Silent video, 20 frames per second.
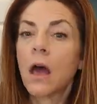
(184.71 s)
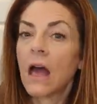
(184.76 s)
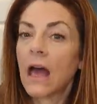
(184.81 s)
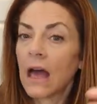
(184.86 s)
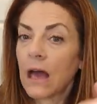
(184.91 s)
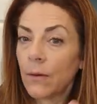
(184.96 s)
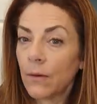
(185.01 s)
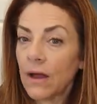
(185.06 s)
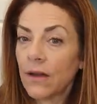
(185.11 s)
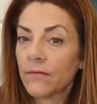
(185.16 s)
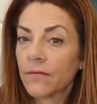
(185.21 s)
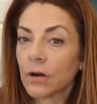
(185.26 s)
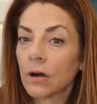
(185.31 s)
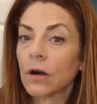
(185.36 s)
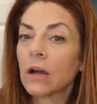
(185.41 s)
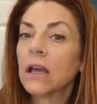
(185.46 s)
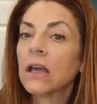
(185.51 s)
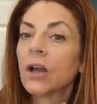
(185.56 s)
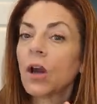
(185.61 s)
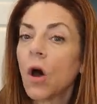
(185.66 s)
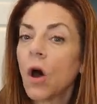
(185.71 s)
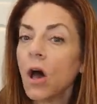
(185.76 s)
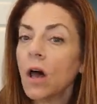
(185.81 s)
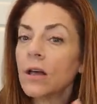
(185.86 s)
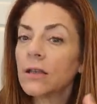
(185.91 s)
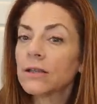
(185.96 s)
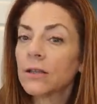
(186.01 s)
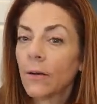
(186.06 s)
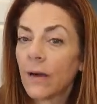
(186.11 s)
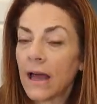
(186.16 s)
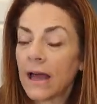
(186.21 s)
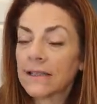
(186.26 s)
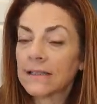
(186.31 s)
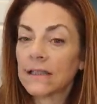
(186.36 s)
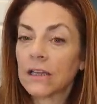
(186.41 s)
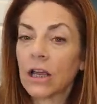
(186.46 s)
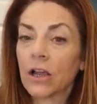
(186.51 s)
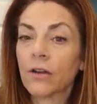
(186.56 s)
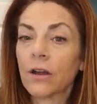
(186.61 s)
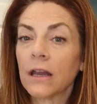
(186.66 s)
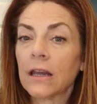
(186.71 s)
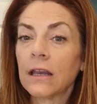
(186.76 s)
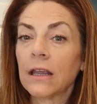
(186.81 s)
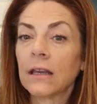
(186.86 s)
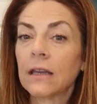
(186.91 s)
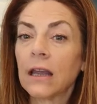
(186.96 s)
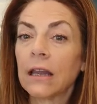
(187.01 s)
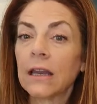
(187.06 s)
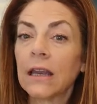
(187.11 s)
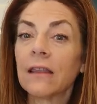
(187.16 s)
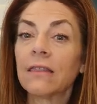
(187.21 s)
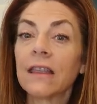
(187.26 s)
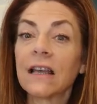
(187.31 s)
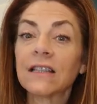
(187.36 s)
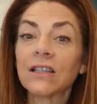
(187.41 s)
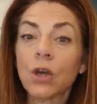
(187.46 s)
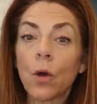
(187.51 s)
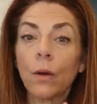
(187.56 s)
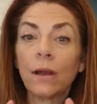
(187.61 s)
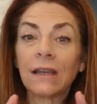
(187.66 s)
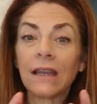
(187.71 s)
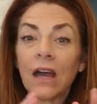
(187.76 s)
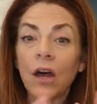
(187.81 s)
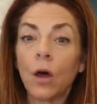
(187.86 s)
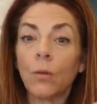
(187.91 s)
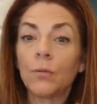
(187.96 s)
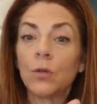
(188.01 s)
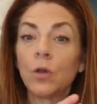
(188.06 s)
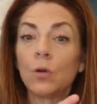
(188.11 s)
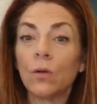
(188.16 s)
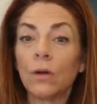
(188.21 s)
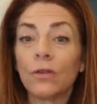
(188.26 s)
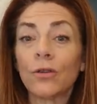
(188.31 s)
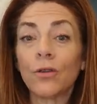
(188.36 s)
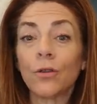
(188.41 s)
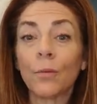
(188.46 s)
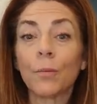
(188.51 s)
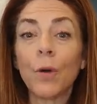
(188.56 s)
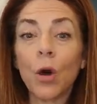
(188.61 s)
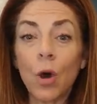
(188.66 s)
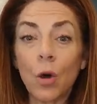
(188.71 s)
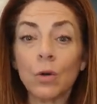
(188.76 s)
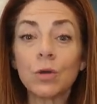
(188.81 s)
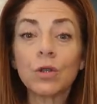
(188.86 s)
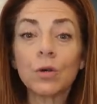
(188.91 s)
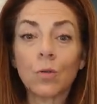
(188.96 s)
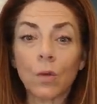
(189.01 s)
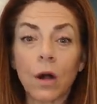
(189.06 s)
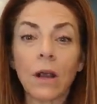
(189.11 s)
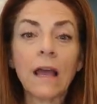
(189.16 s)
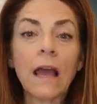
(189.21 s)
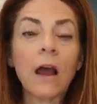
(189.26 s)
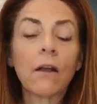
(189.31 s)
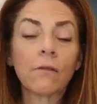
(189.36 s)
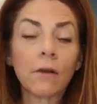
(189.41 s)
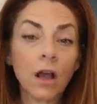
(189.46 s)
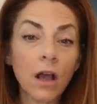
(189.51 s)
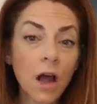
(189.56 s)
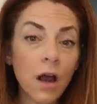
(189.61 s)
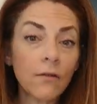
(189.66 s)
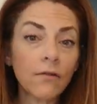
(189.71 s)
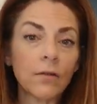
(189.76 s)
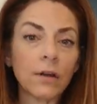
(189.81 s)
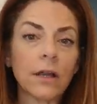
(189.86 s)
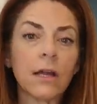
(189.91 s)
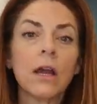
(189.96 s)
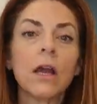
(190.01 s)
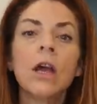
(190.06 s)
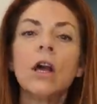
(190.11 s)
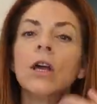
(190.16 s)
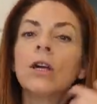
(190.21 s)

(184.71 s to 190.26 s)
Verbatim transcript: However, it also has an ingredient in it that's going to help you with your post workout recovery.